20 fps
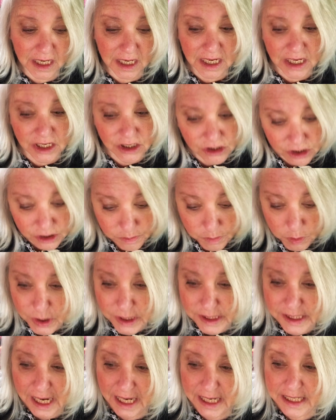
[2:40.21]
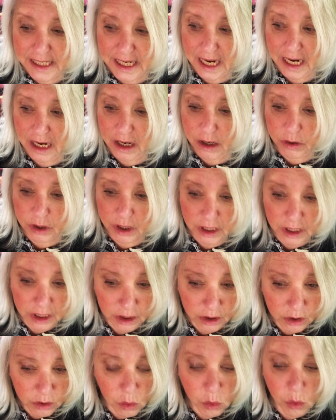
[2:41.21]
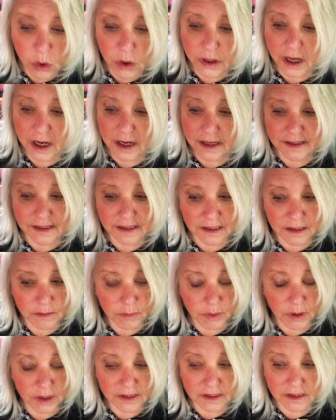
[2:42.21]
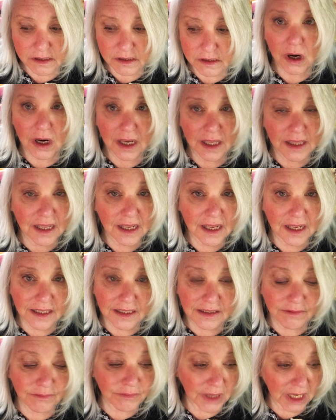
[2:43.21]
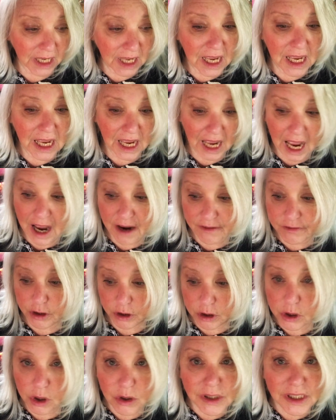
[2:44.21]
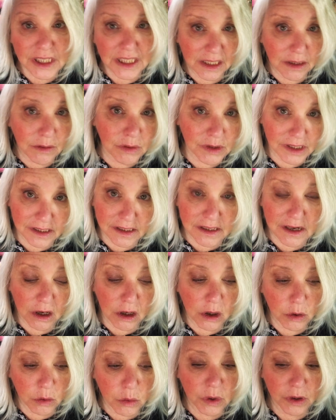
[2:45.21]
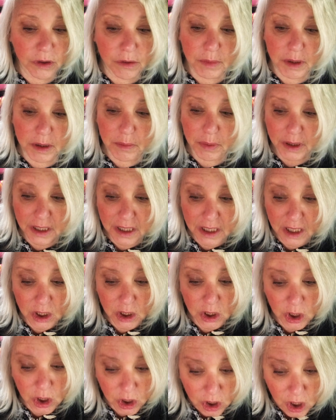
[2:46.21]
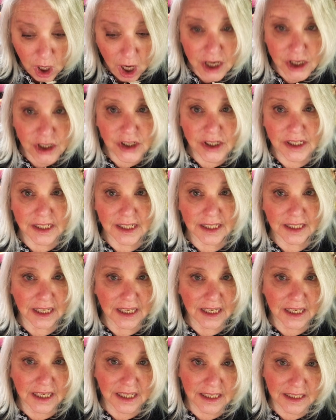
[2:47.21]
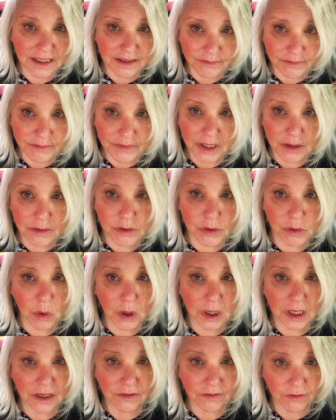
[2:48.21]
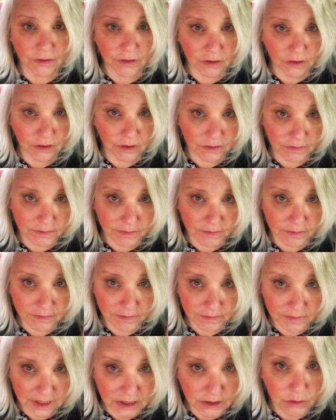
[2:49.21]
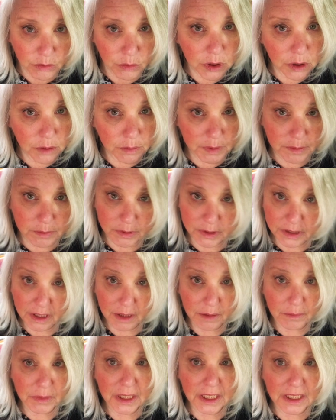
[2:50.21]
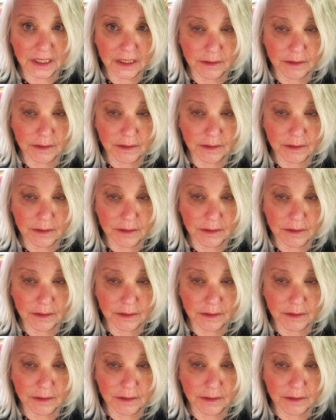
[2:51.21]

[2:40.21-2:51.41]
He just put his head down and ignore the hustle and bustle, and then after closing he would snuggle with me, but cautiously, like he was waiting for his real people to come get